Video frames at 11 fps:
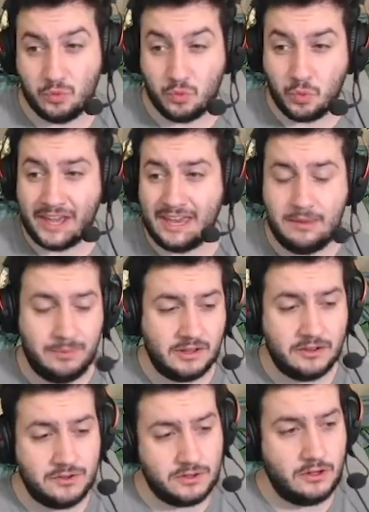we're keeping
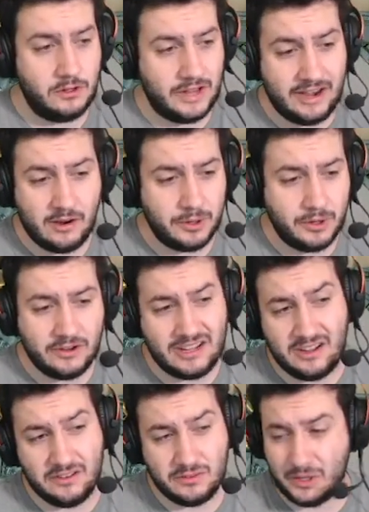control and our opponent
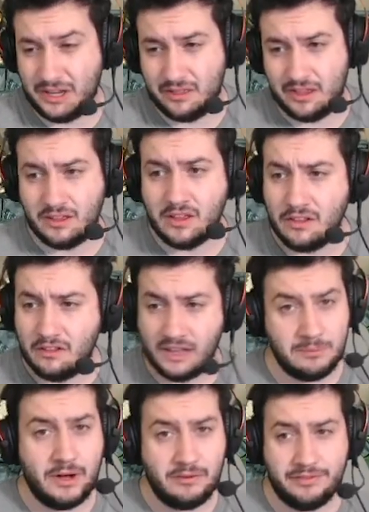can't do anything
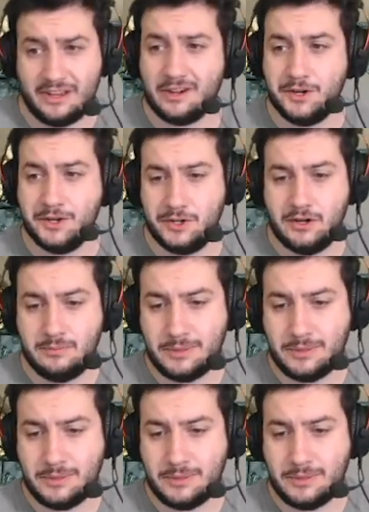like buff their creature up.